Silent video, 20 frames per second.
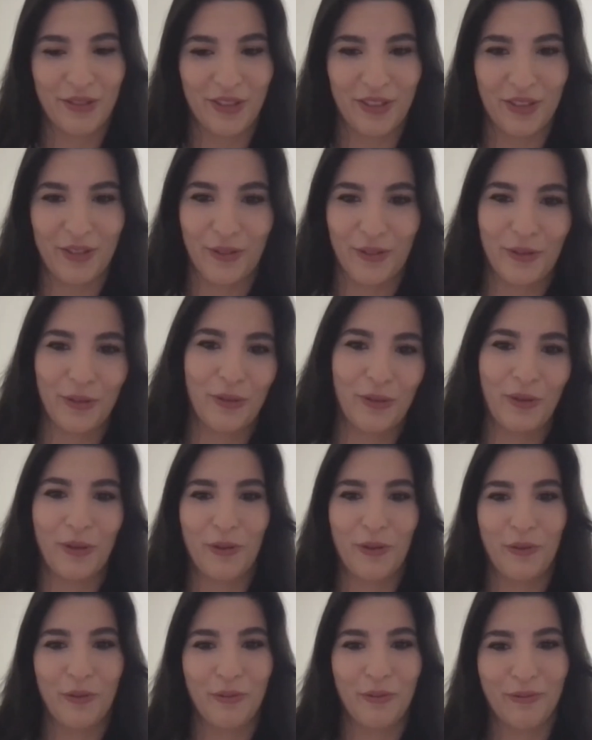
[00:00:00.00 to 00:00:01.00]
just so you
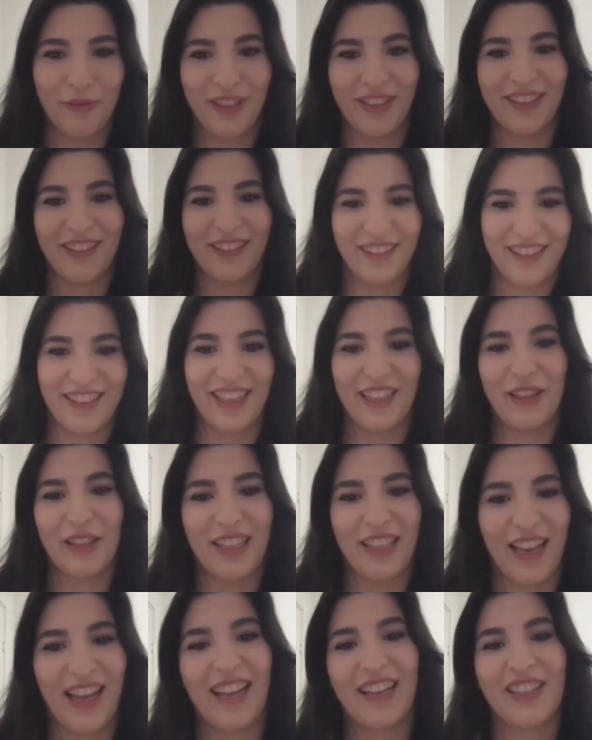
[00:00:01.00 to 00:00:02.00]
know what
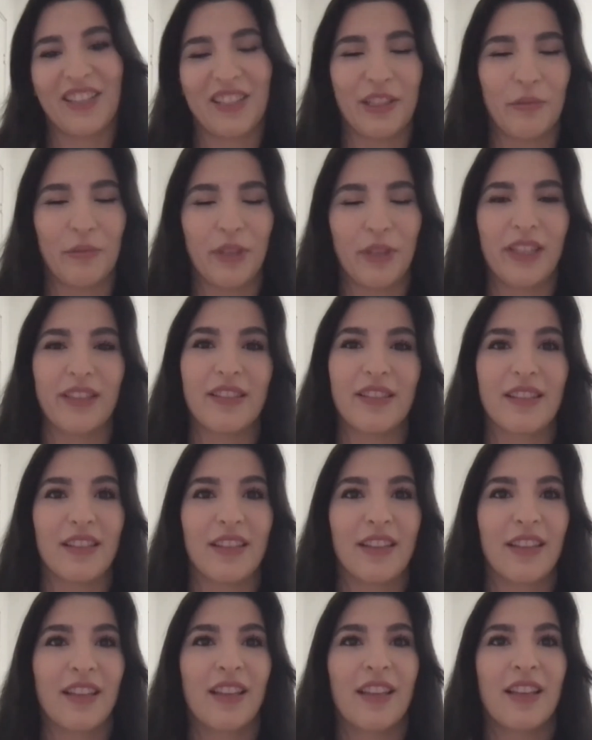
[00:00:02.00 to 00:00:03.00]
that actually means.
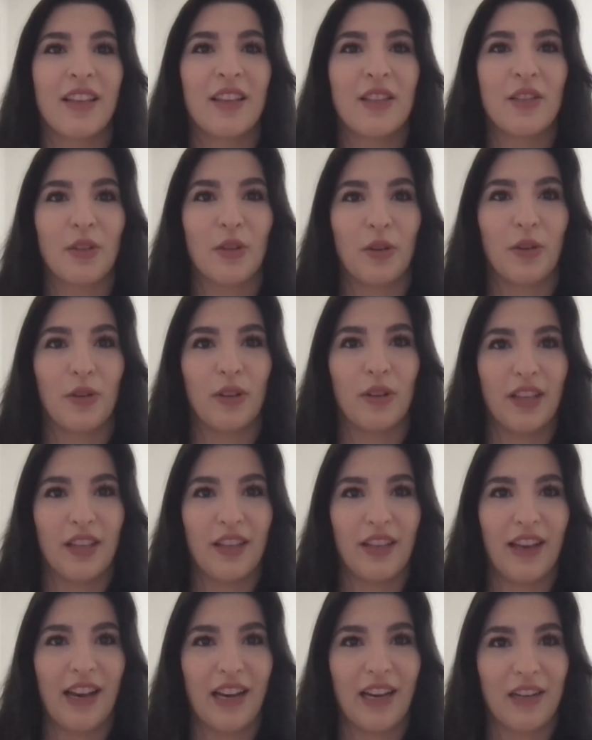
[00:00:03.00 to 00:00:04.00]
So
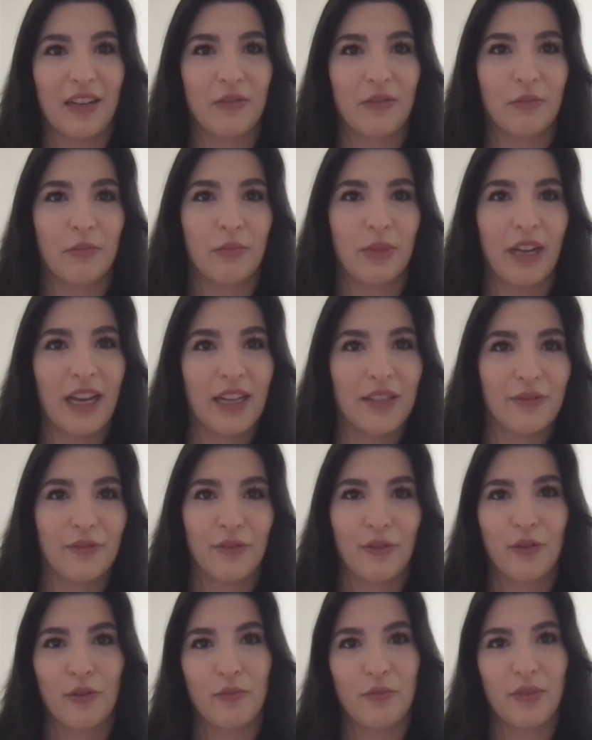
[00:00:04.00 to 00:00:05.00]
our
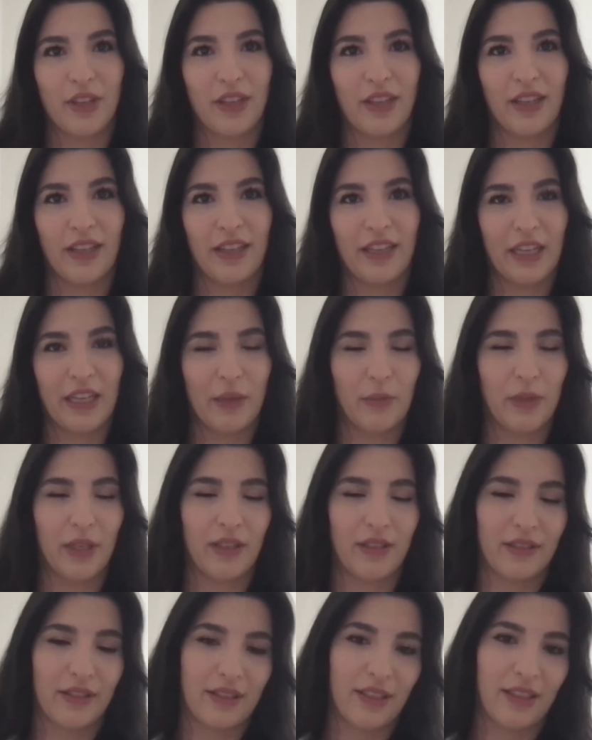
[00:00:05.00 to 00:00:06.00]
platform
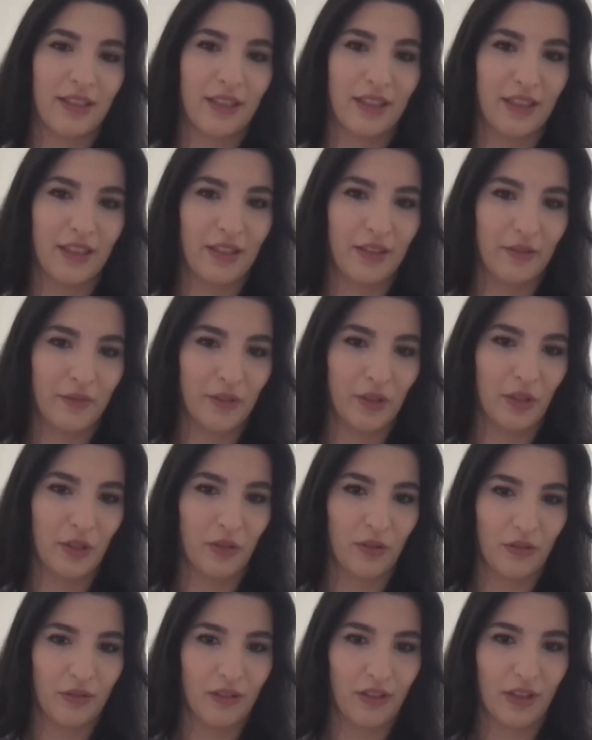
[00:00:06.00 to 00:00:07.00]
enables
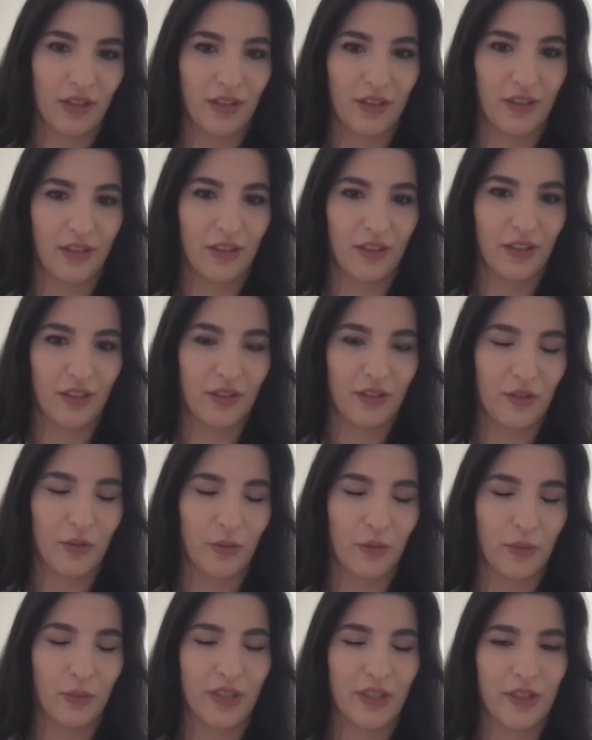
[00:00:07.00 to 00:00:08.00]

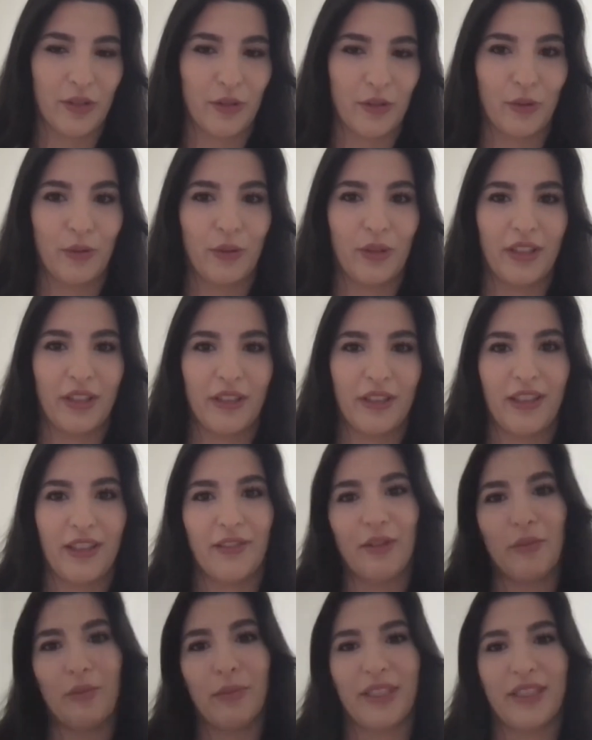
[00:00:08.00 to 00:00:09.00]
consumers to
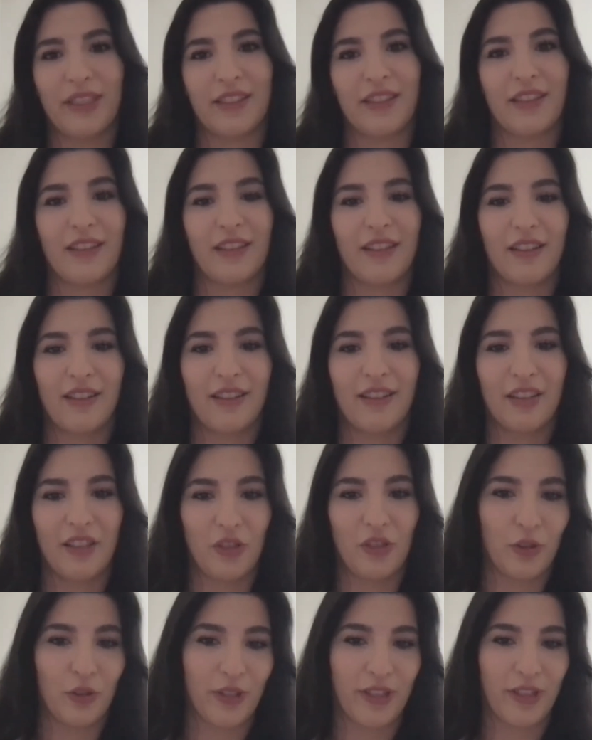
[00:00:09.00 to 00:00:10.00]
give a better
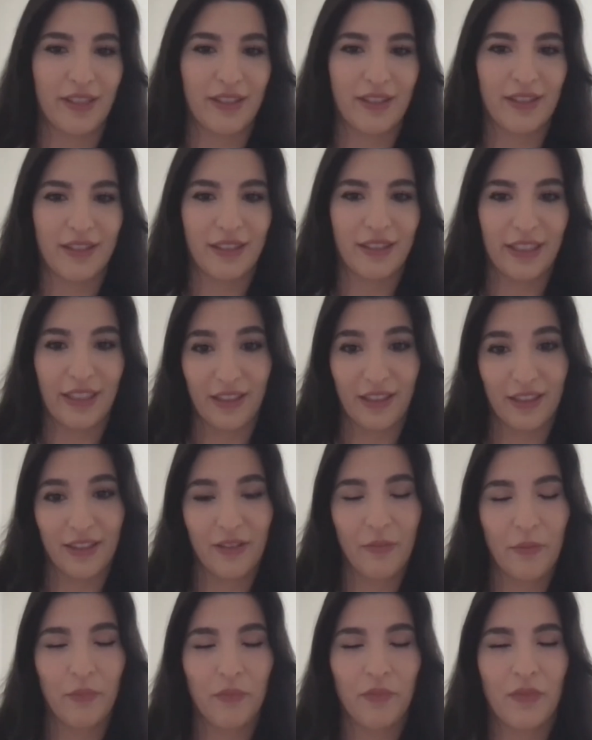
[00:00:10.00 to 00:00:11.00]
insurance
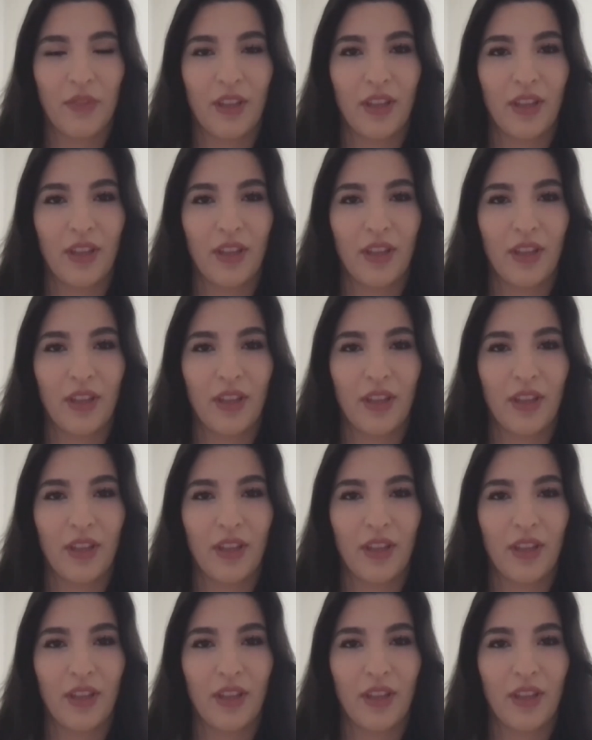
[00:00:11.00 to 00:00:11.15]
deal